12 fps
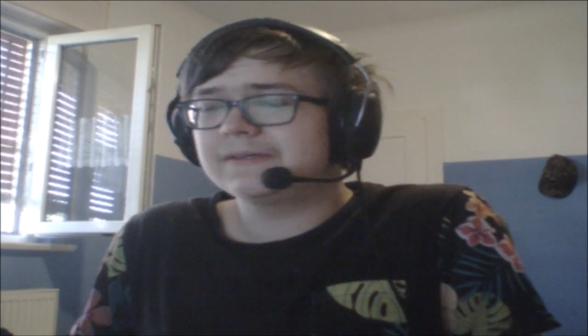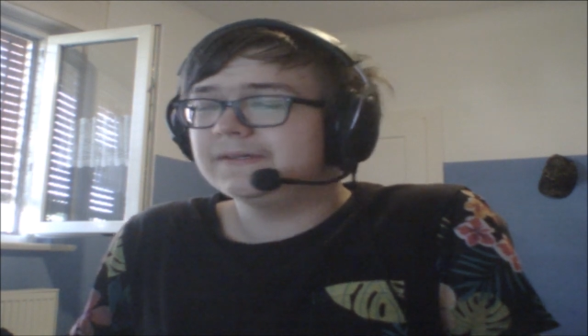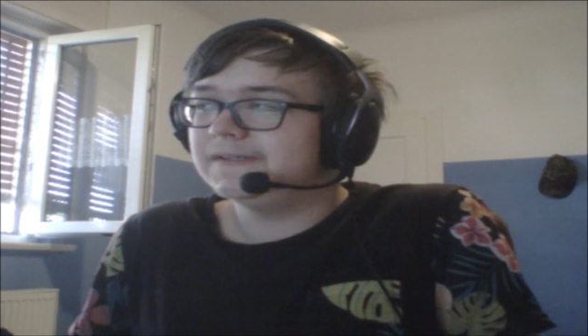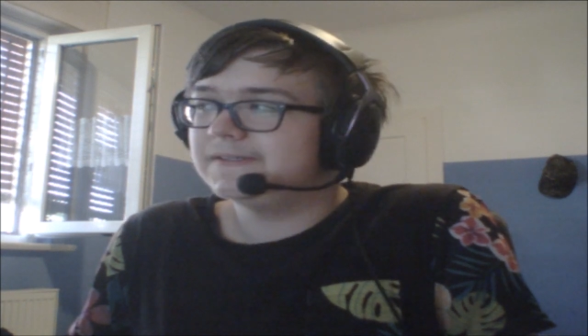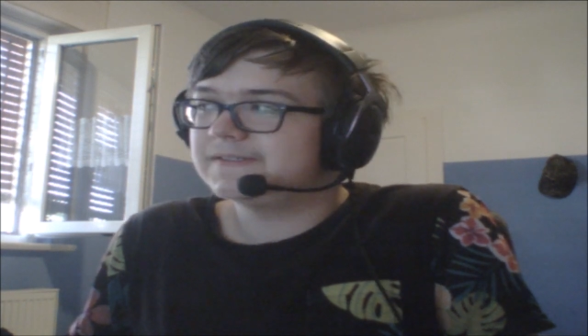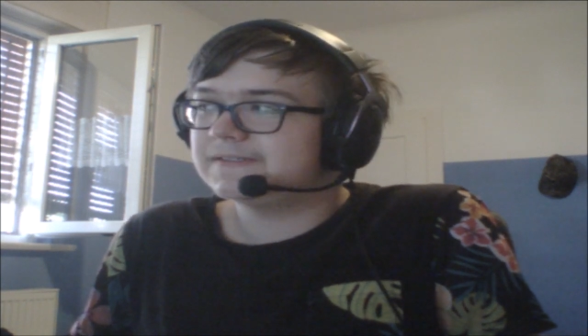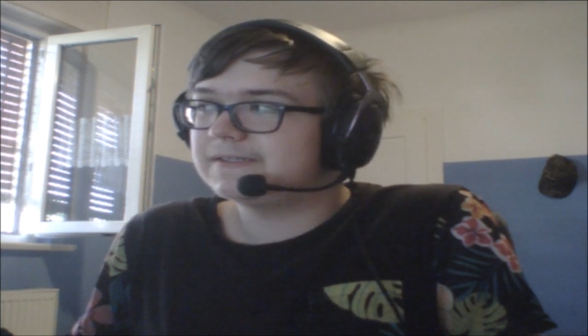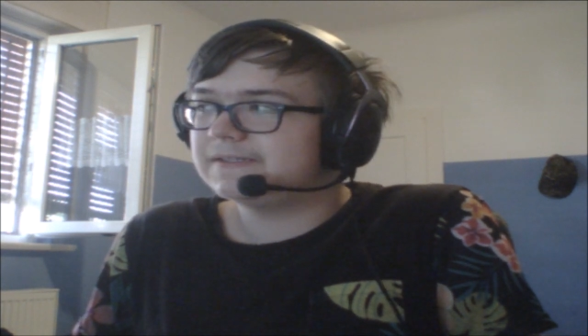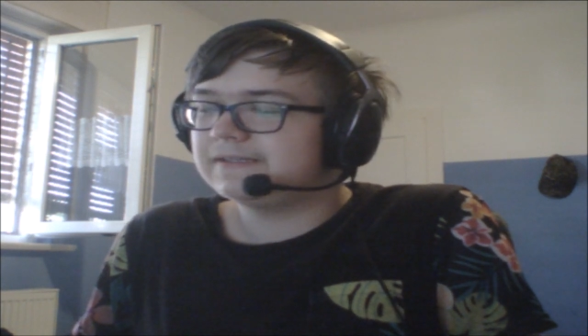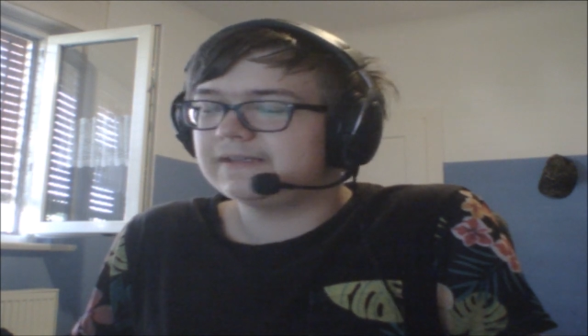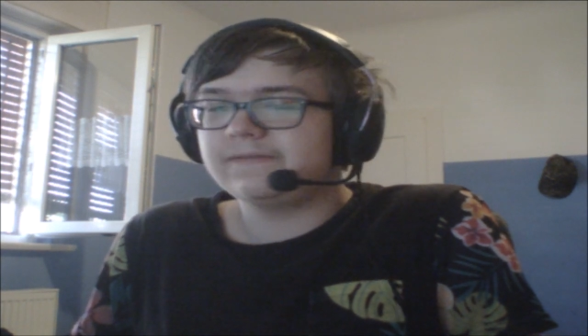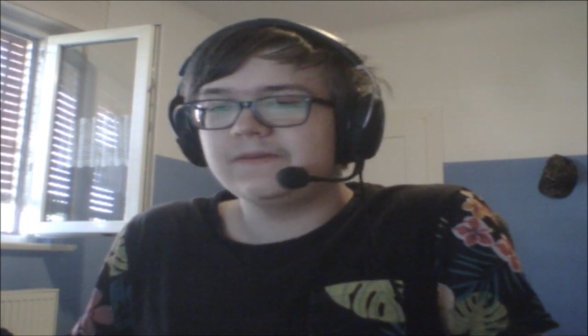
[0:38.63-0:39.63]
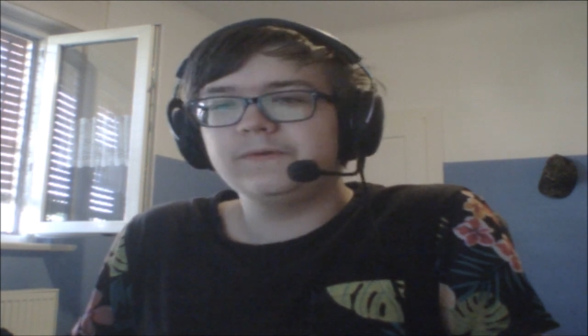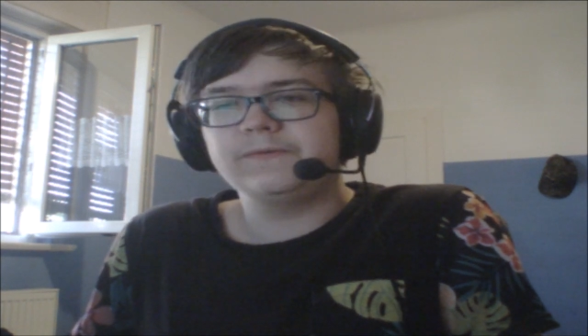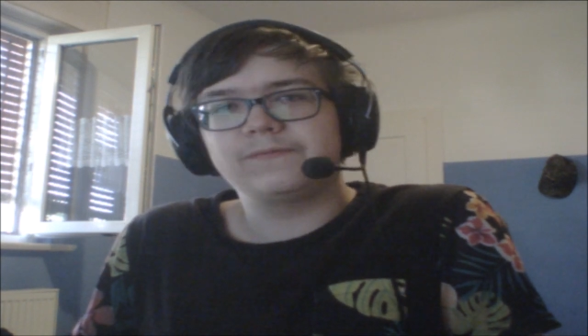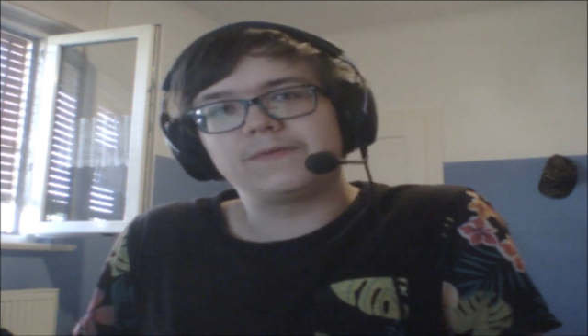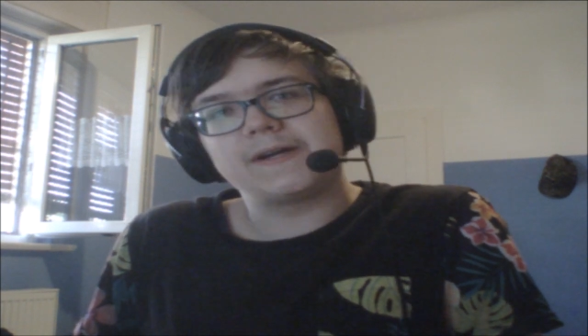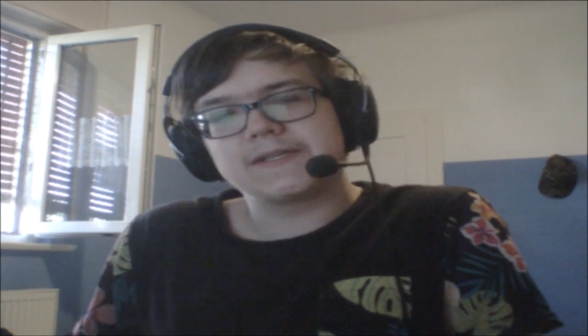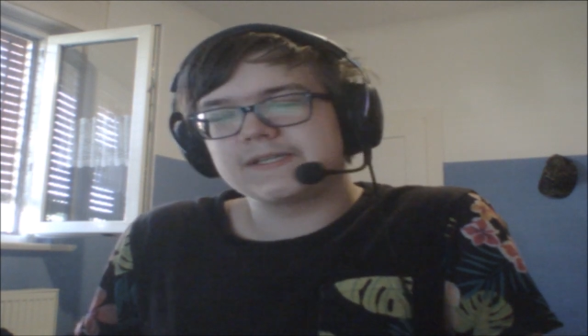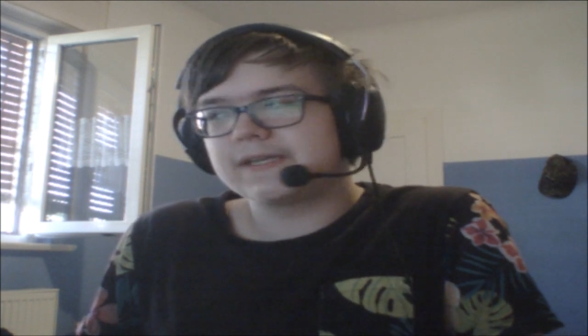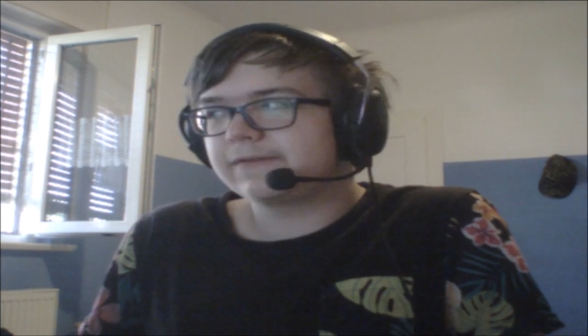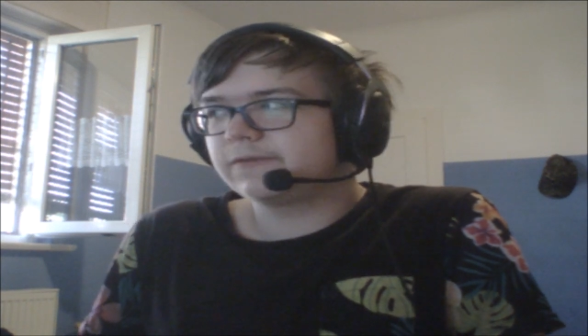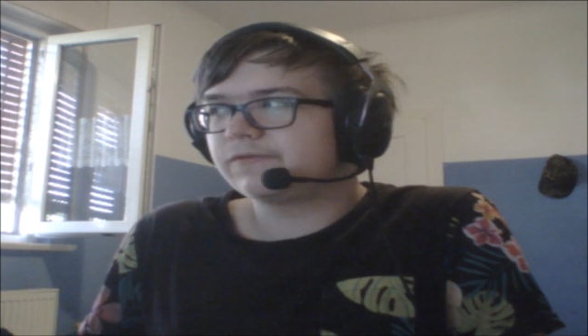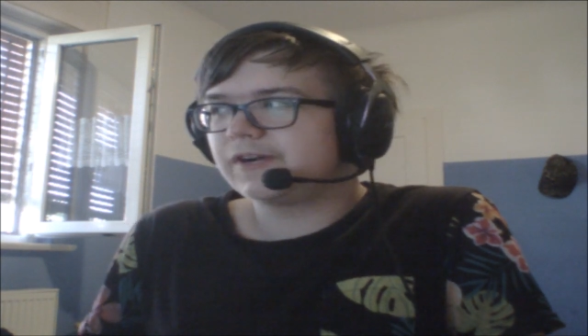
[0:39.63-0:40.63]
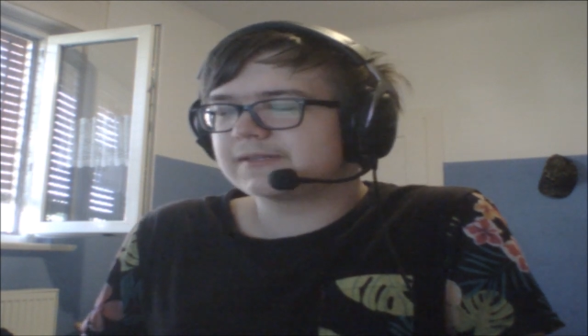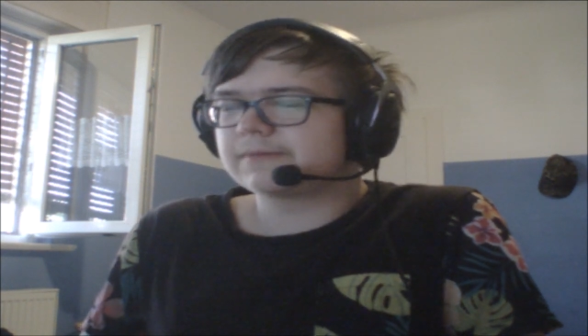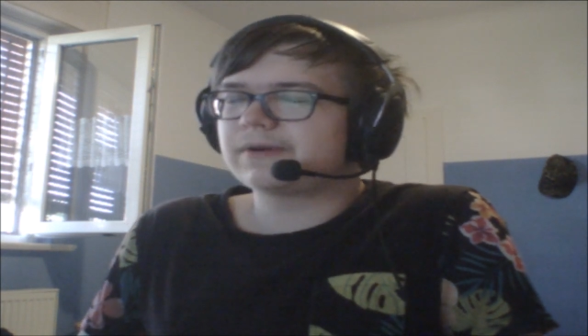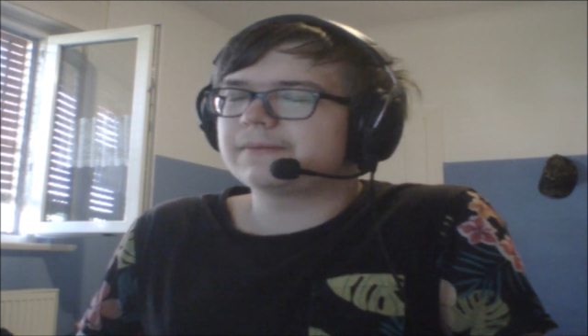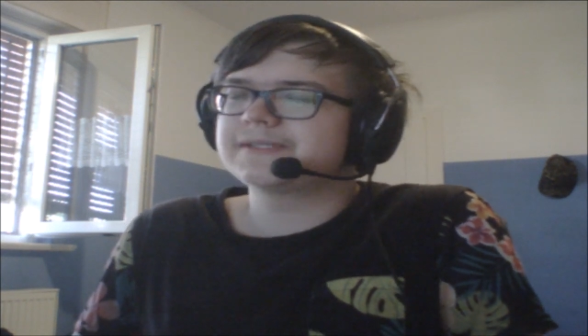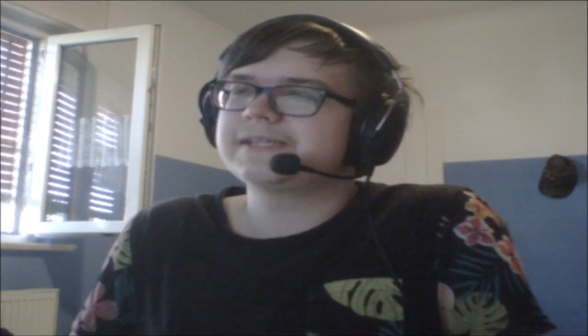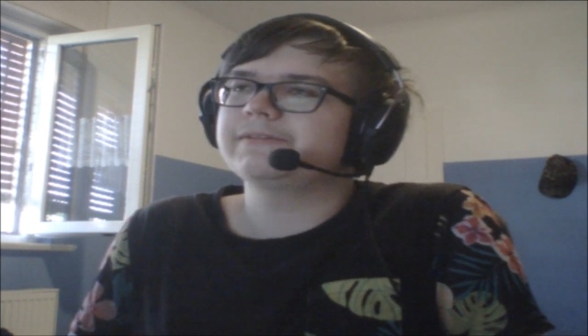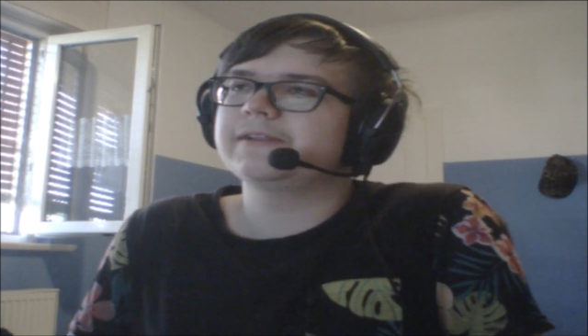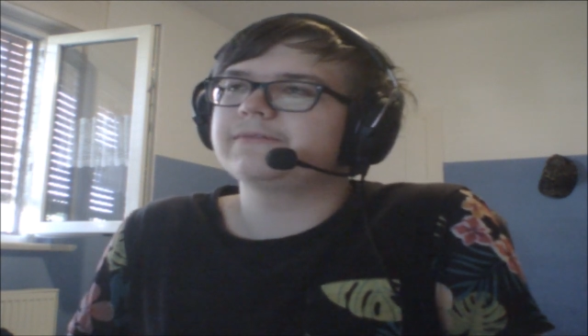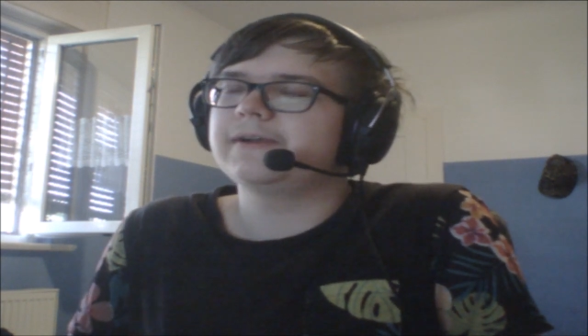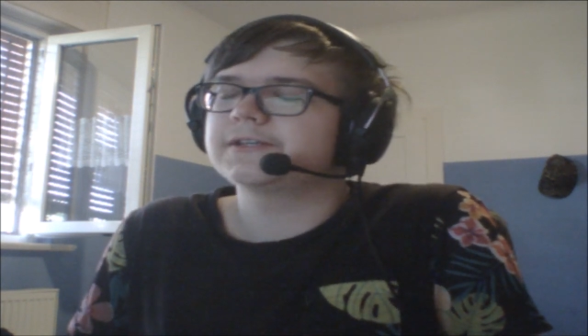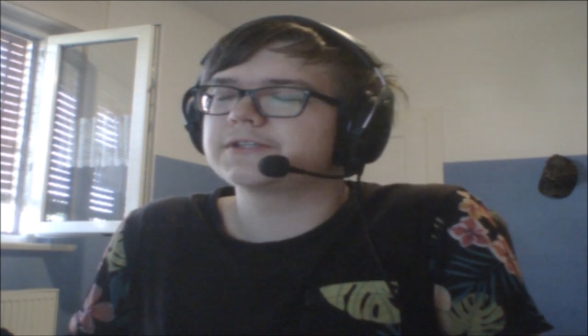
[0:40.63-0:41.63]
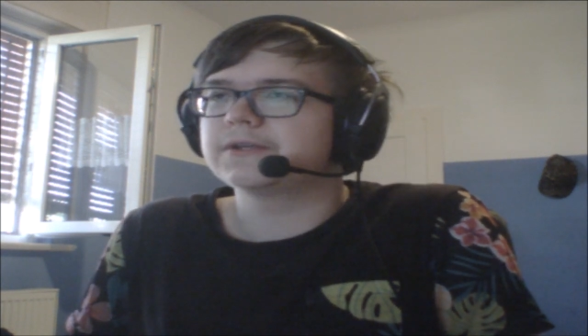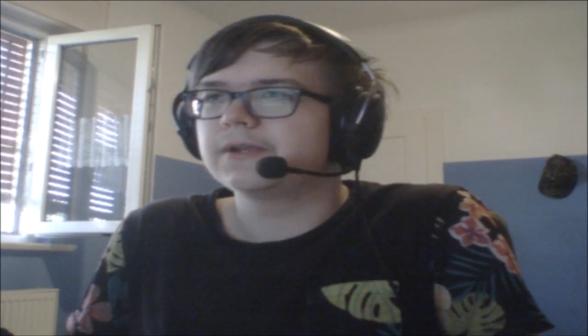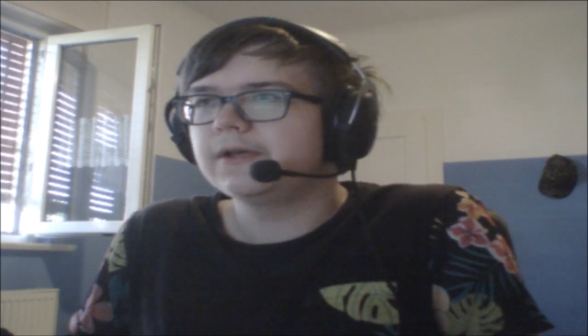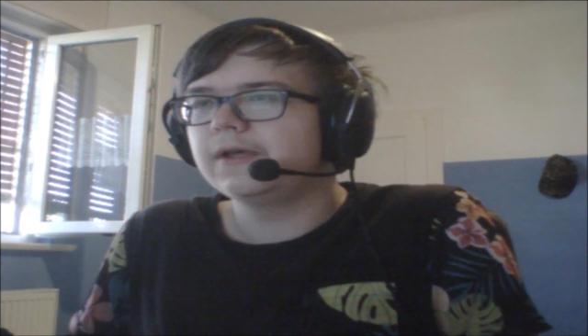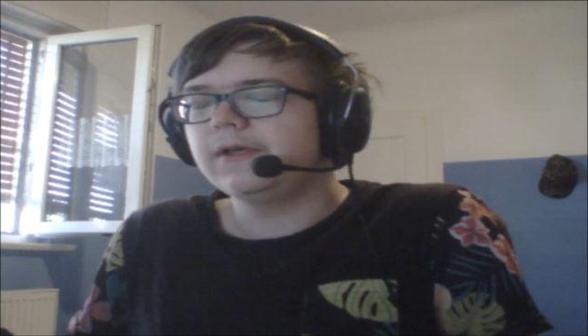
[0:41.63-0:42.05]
because if you've watched a Promised Neverland reaction,